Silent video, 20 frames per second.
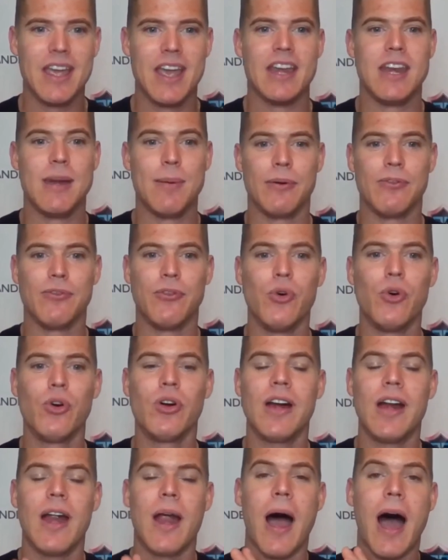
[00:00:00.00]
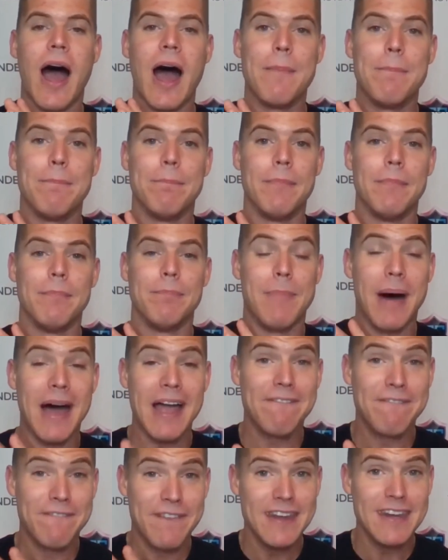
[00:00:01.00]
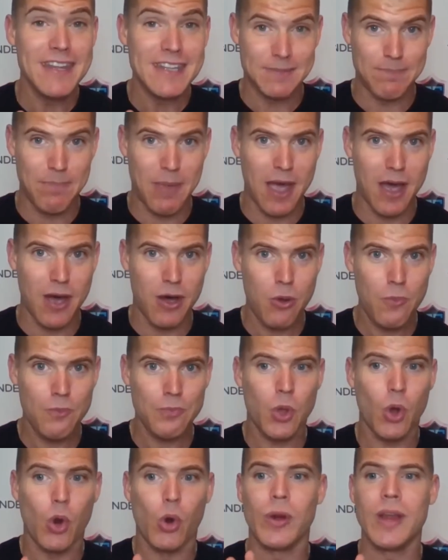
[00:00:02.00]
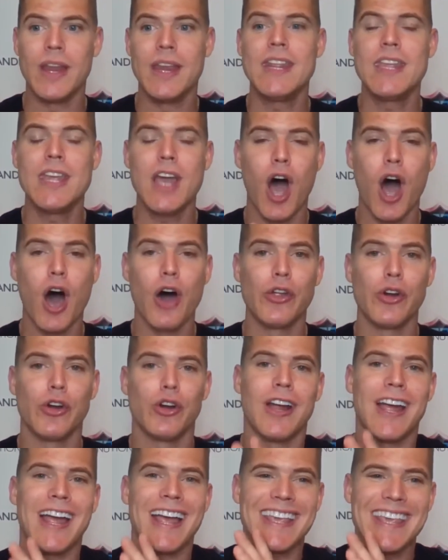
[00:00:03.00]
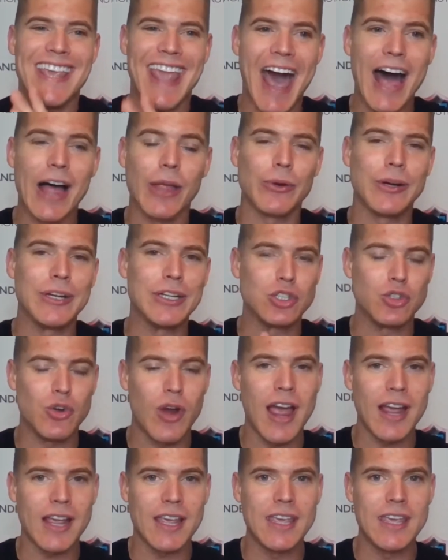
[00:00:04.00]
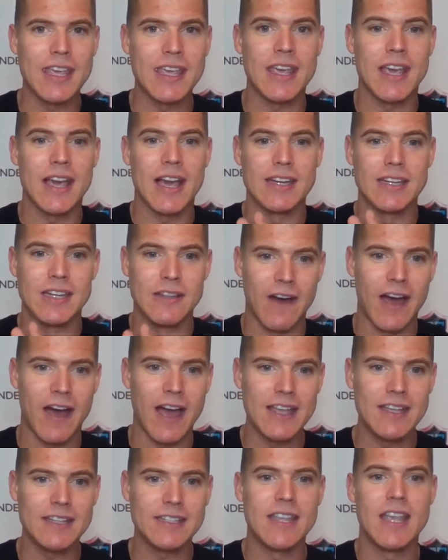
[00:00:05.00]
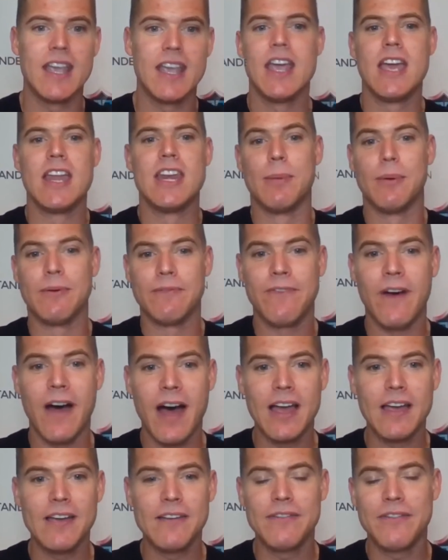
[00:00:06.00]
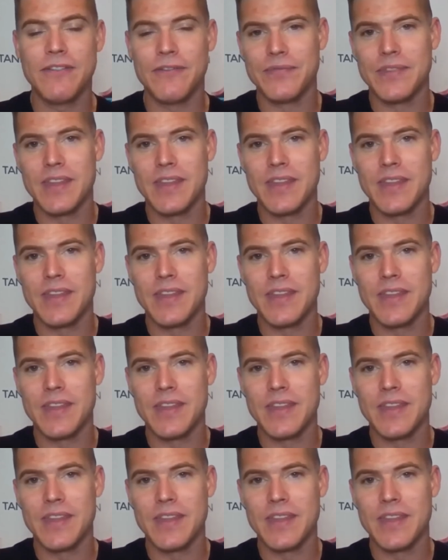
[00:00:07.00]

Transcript: Number four, MyFitnessPal or any other calorie tracking device. Number five,